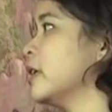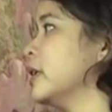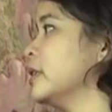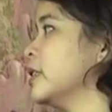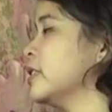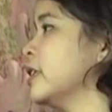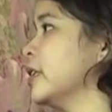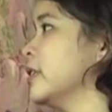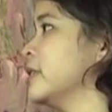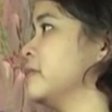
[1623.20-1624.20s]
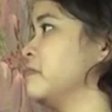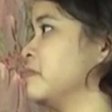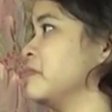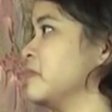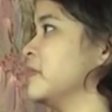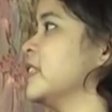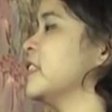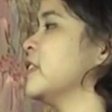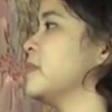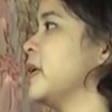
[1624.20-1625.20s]
not just the
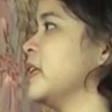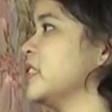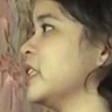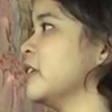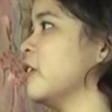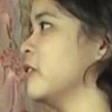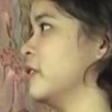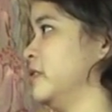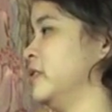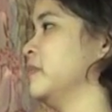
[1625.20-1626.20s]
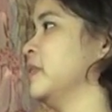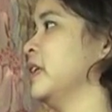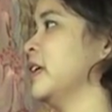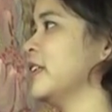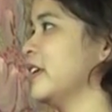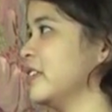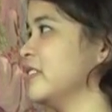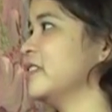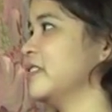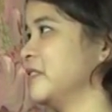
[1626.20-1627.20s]
painting or something like
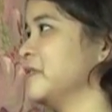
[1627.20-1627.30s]
that.